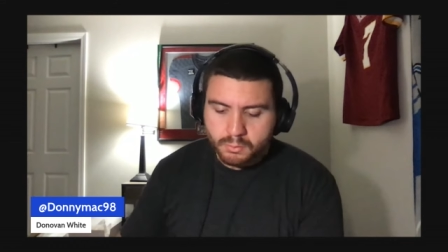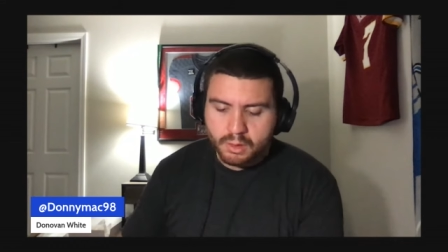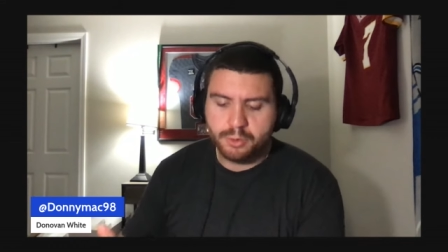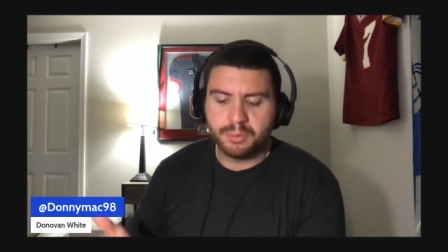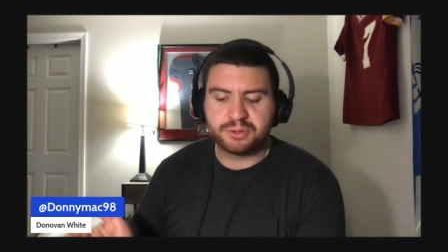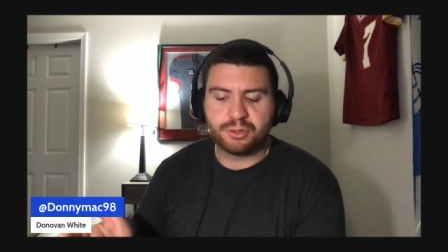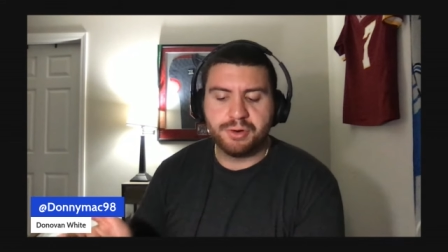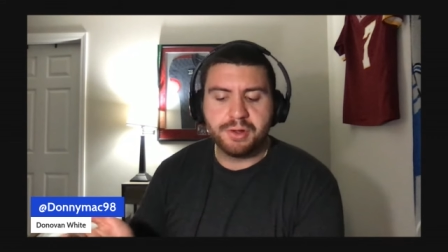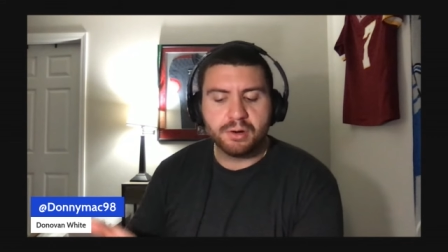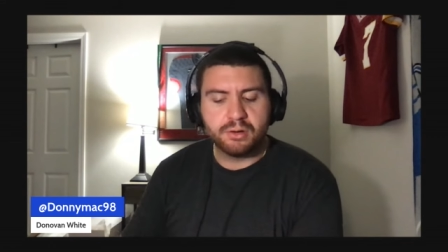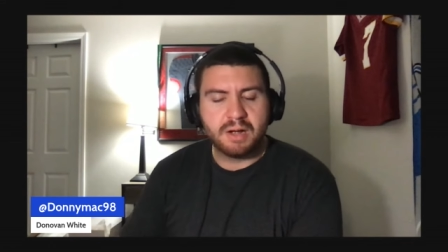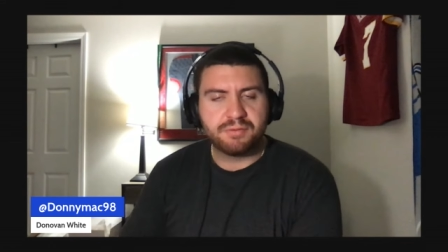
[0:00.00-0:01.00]
You're returning
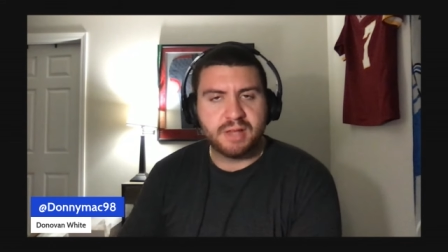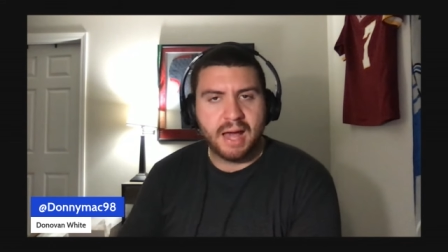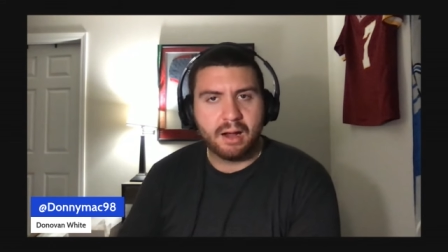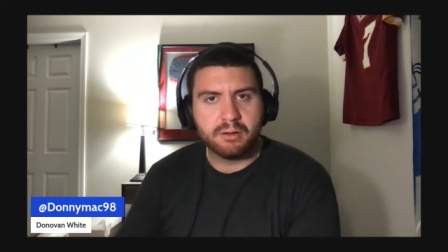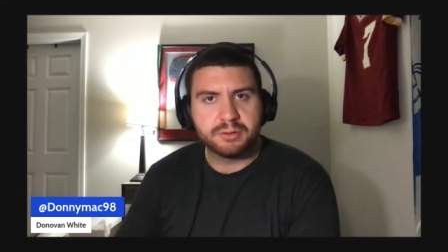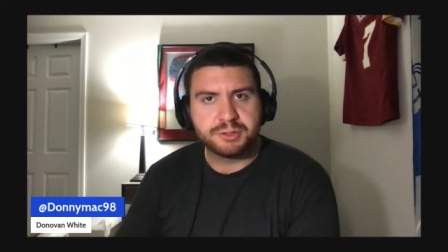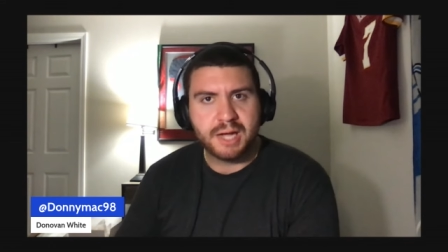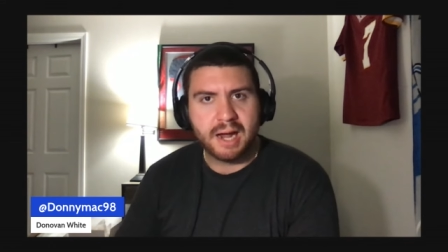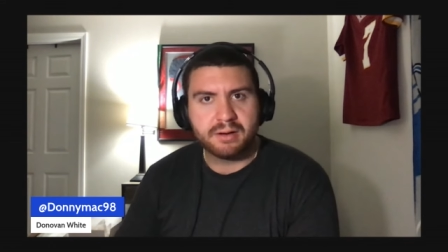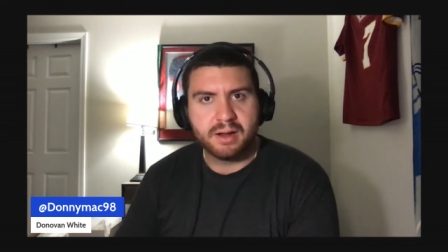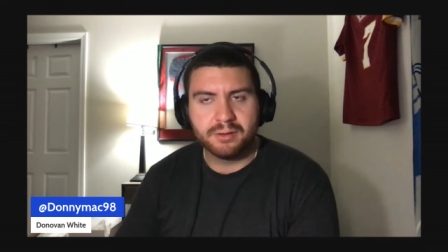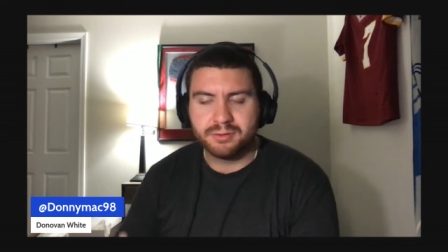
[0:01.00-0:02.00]
your left tackle and
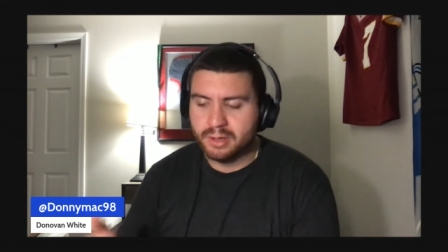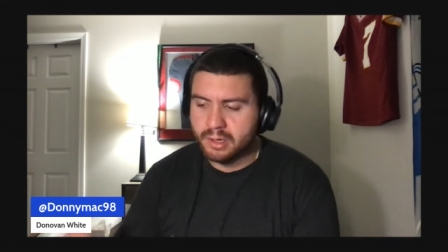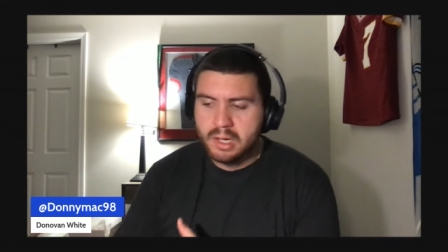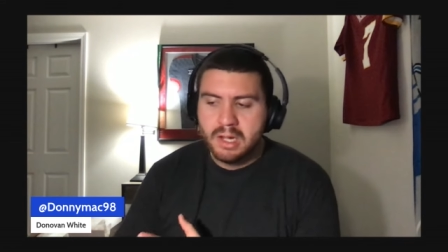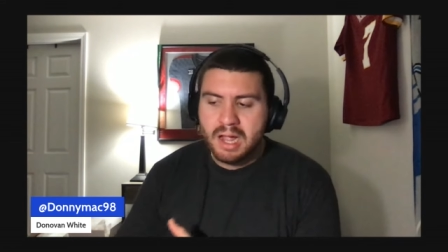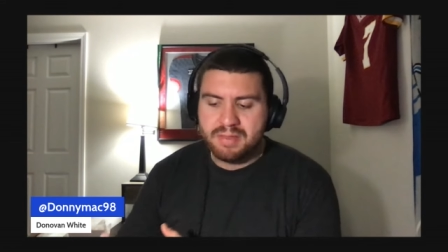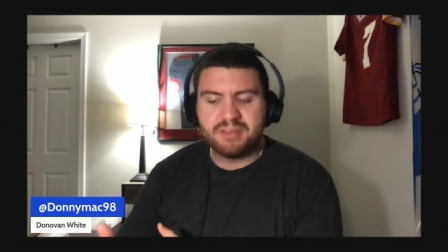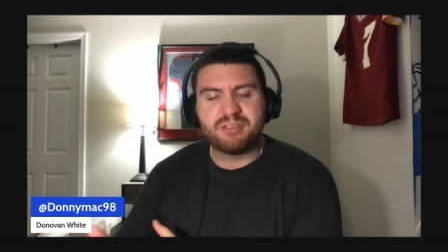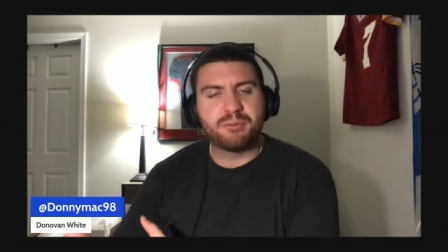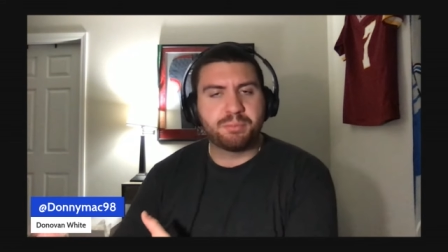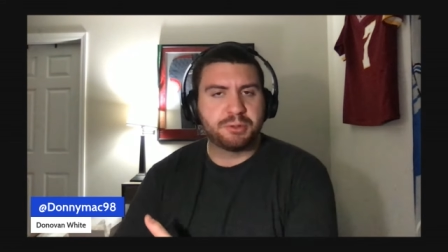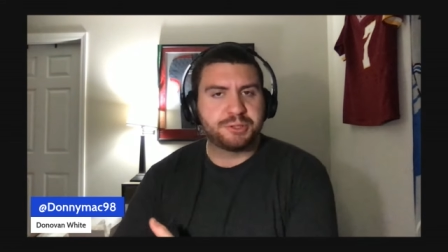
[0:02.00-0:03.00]
Jack Nelson, and and this
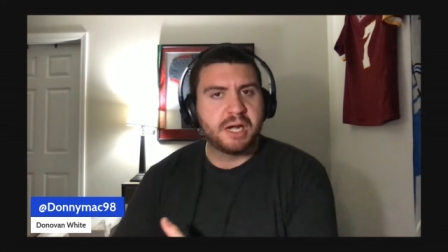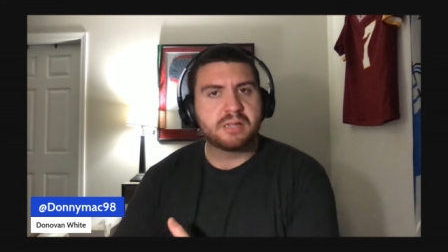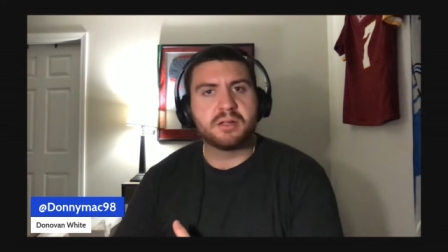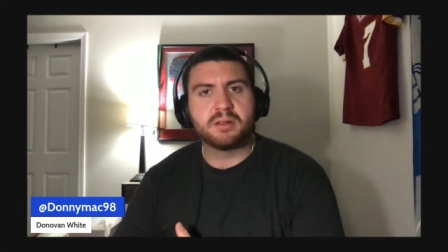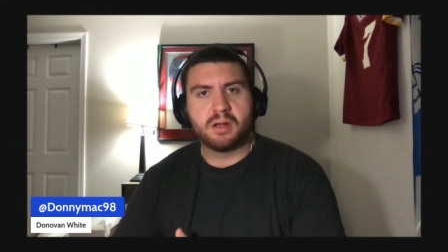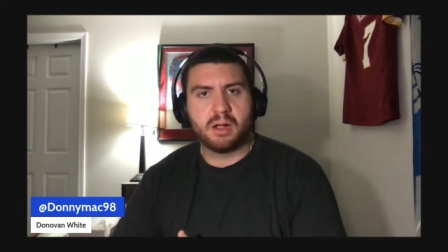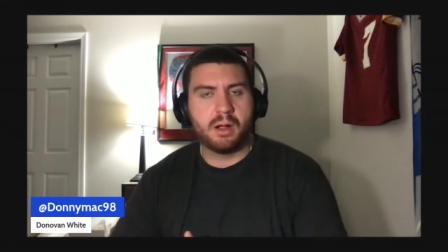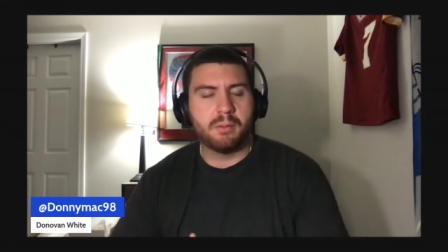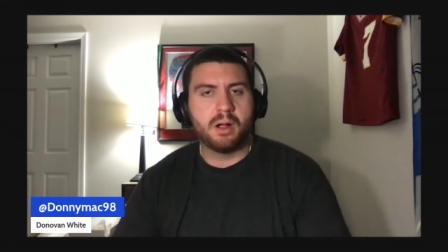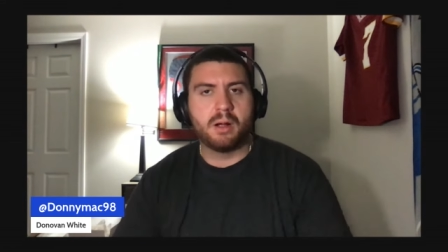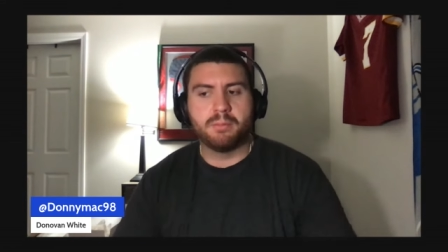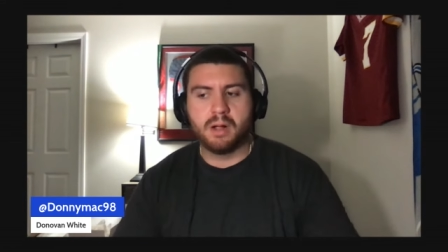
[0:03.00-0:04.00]
is projecting. I,
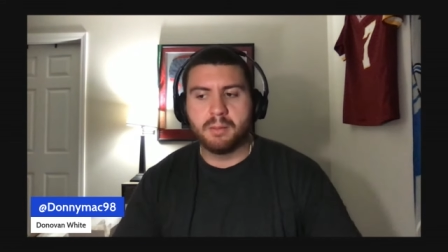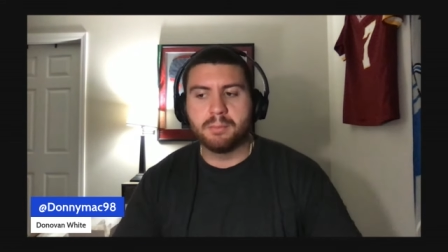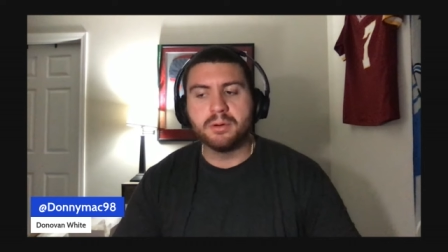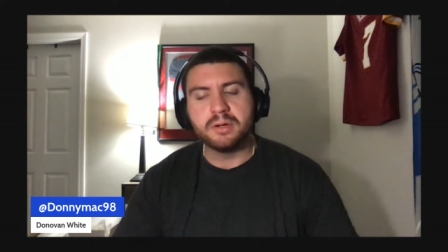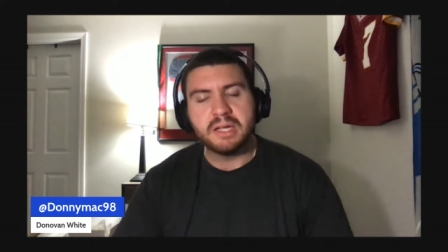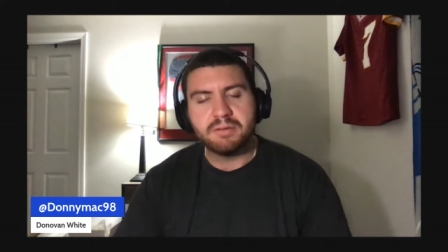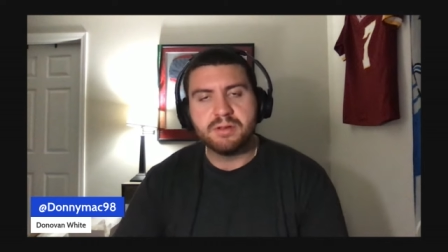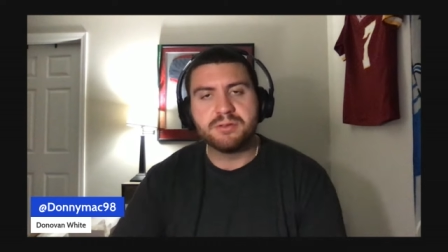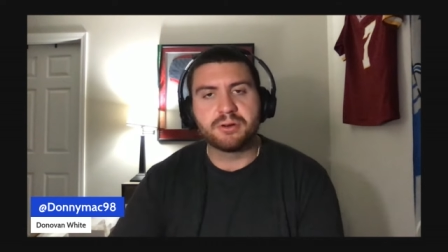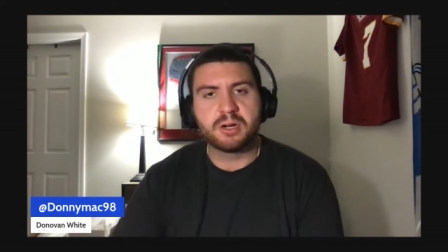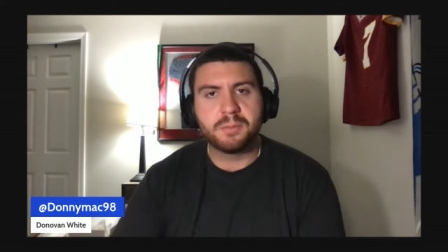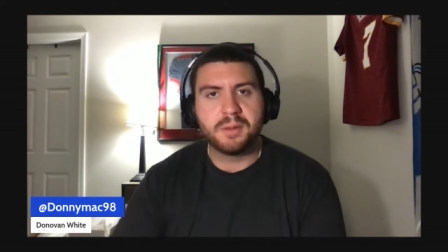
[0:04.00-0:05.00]
I, I believe these
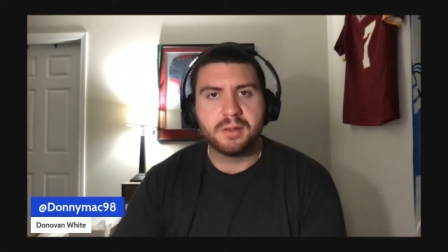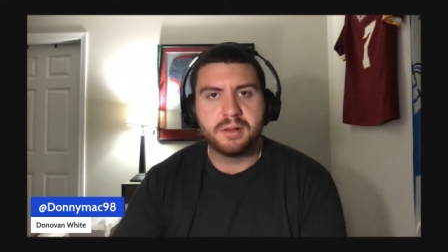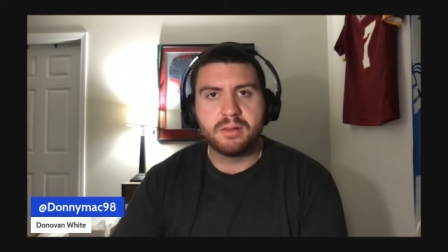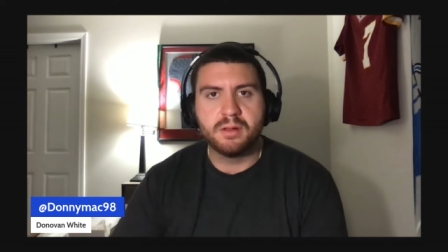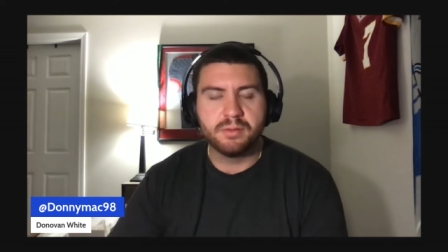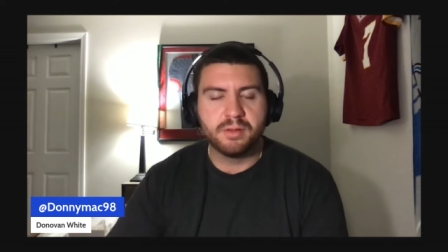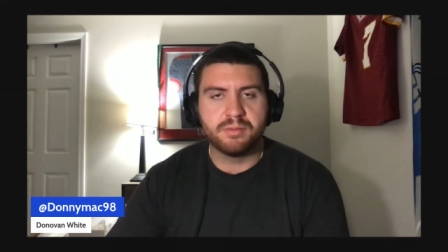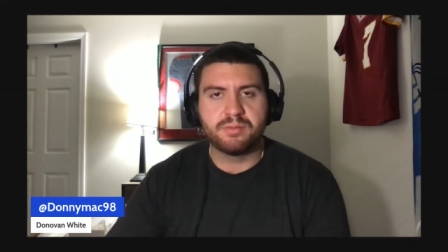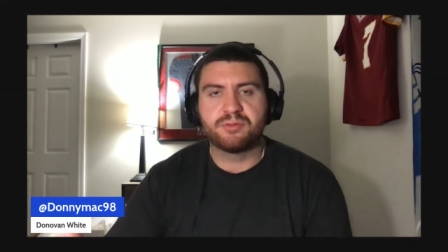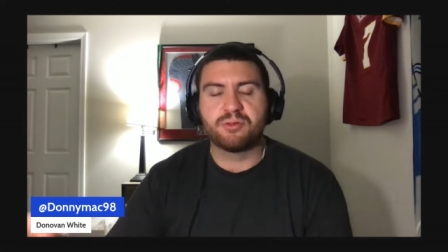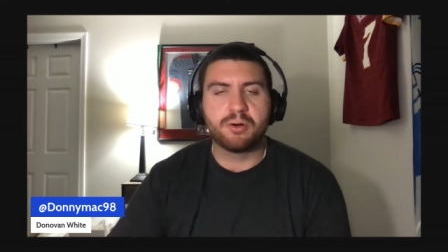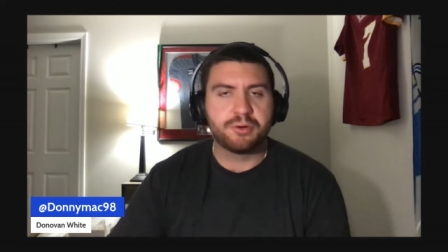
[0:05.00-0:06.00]
are going to be the, the, the
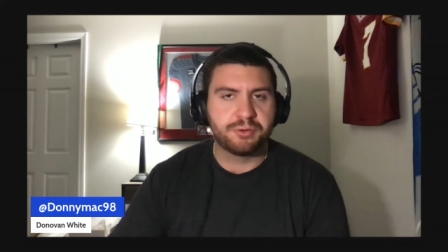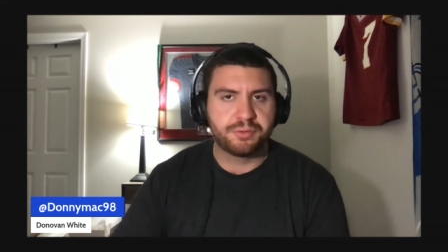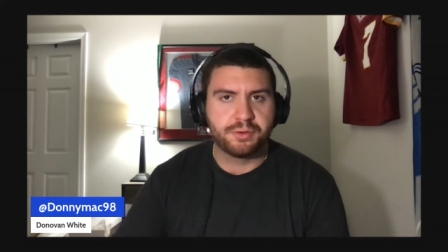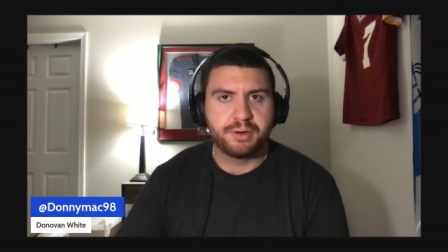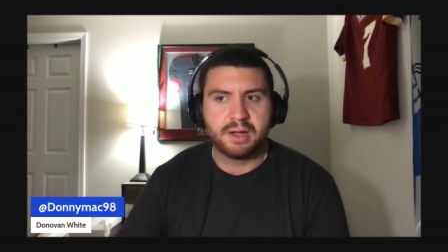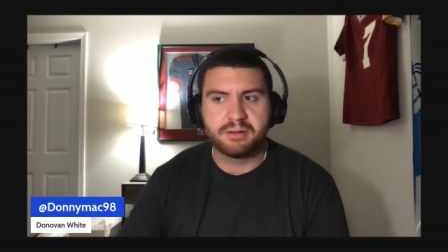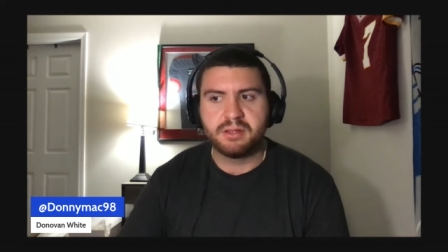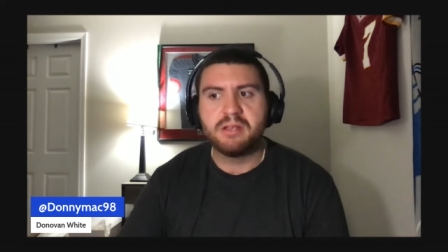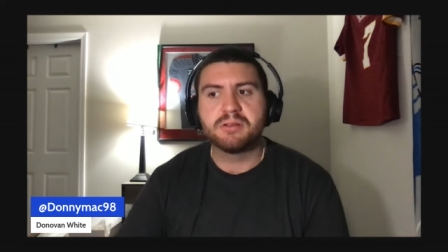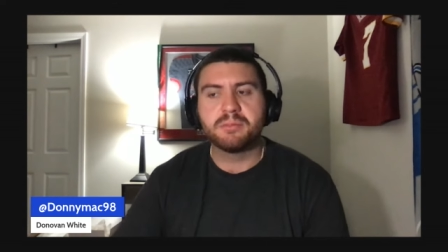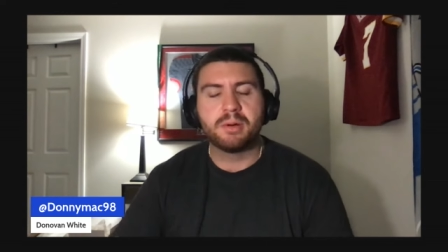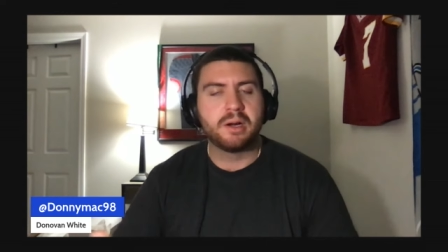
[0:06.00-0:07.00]
starters for next
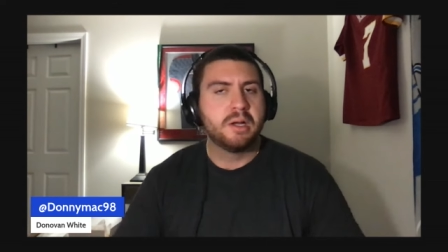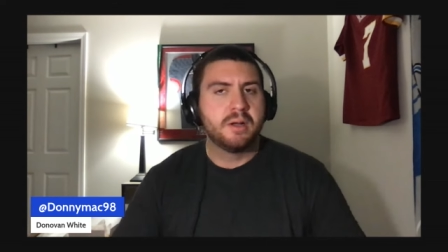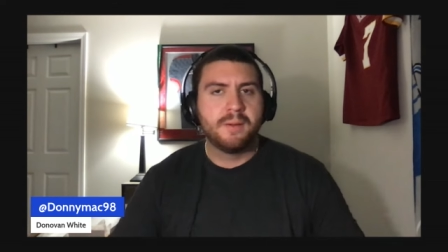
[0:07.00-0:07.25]
season, but